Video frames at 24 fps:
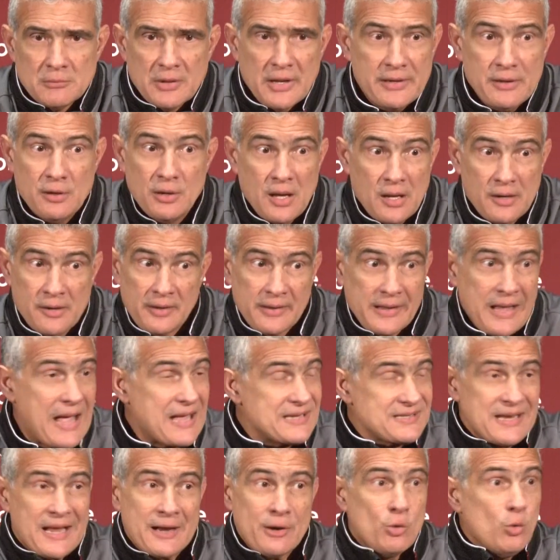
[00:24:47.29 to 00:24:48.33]
And none of the
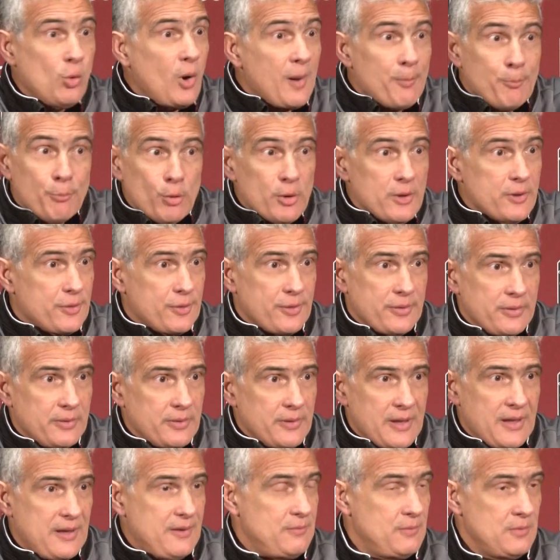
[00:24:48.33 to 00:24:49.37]
guys I grew up with.
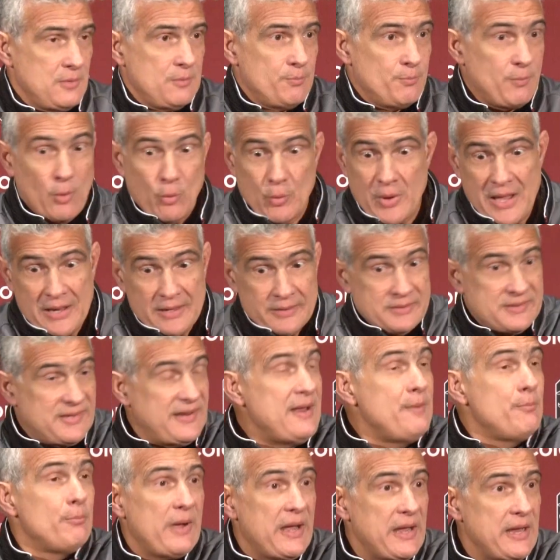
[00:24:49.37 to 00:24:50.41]
But we had a
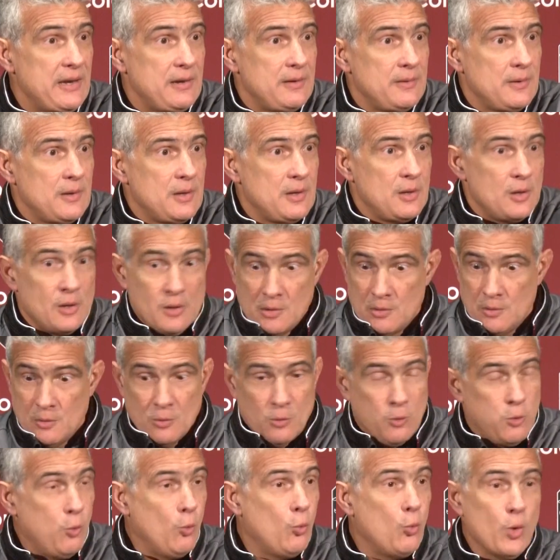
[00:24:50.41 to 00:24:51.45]
teammate
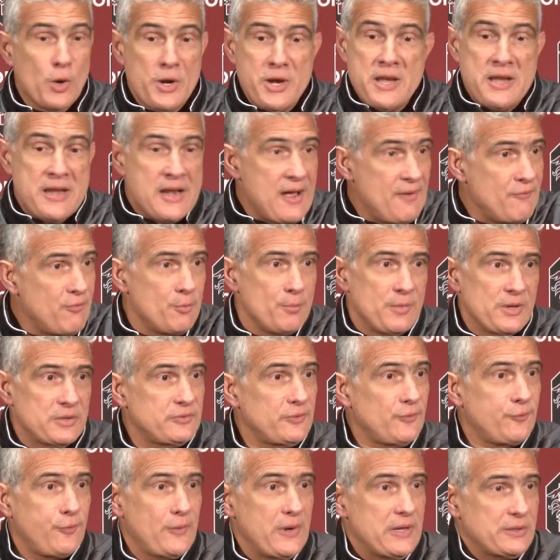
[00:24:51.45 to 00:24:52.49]
who would never miss
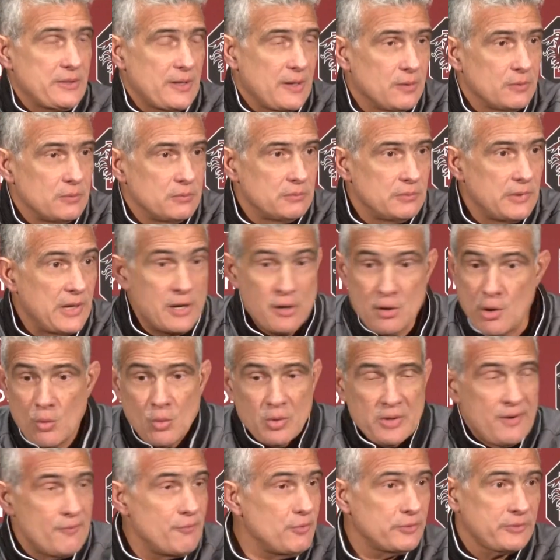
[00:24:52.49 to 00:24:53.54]
a free throw. And no
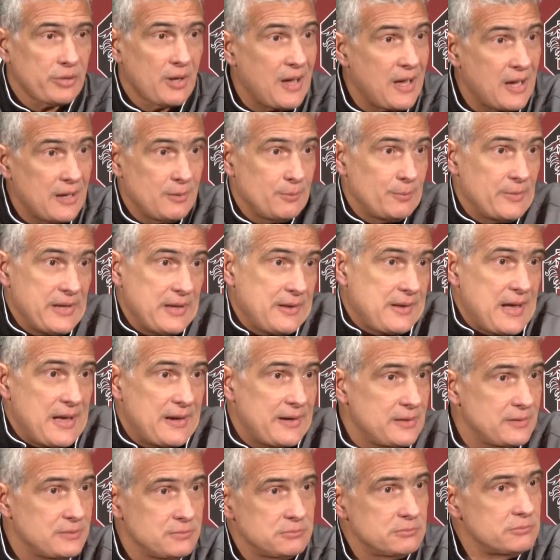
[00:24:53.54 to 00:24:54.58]
one ever taught him. He
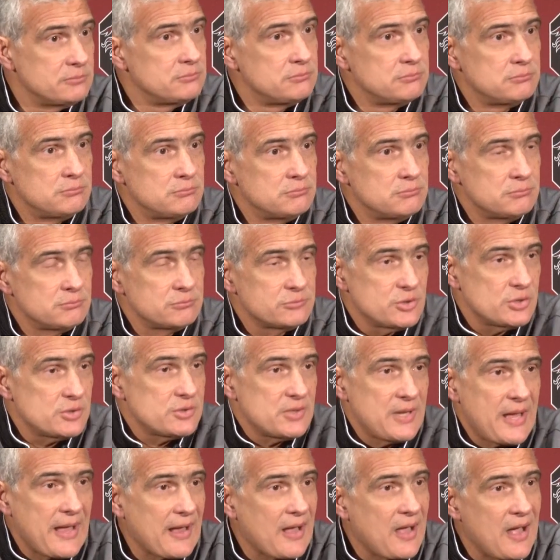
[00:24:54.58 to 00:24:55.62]
kind of
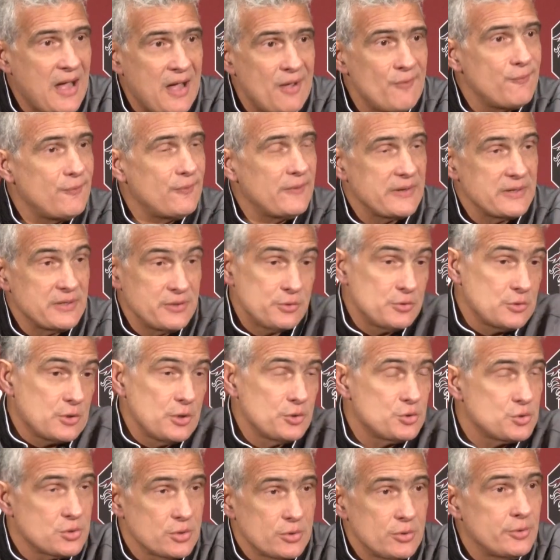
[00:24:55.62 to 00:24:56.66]
just that confidence. He was a
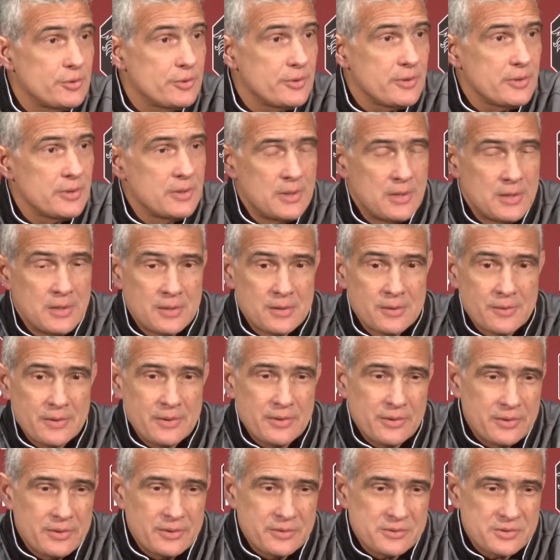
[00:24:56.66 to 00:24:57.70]
good shooter.
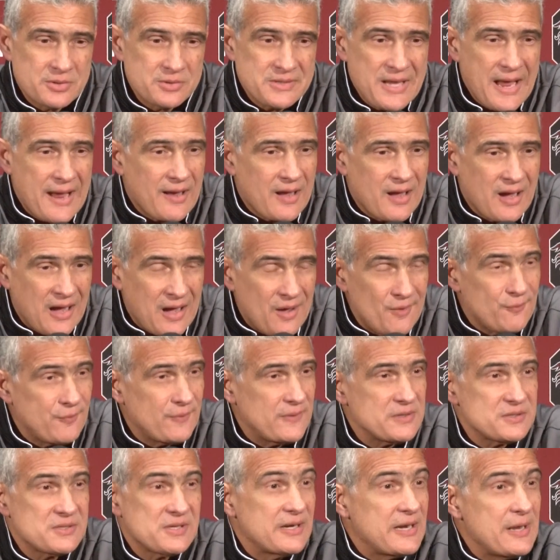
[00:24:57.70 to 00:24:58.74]
Just that
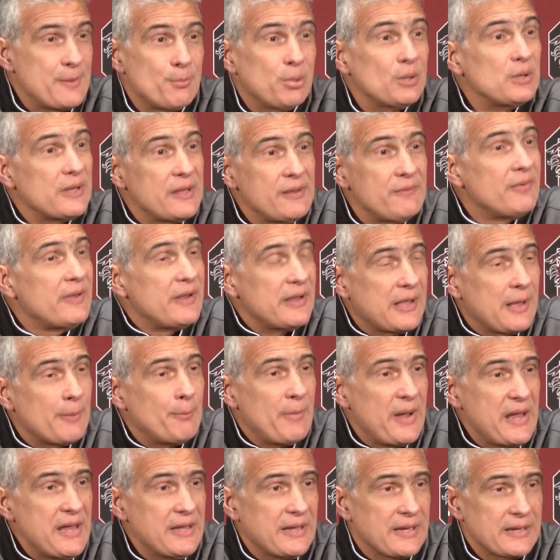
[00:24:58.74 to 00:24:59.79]
confidence that he believed he can
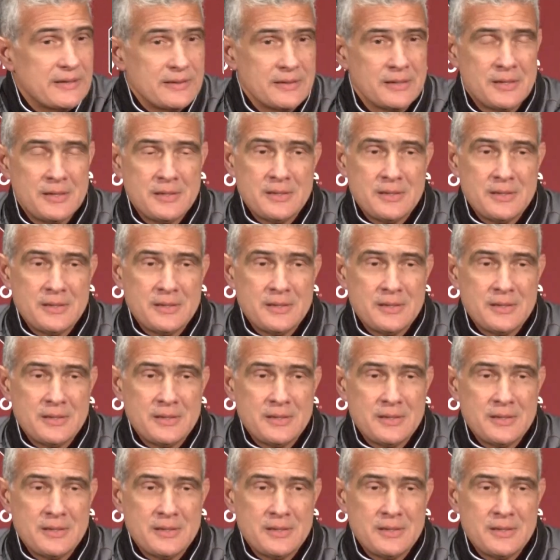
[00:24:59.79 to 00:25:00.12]
make it.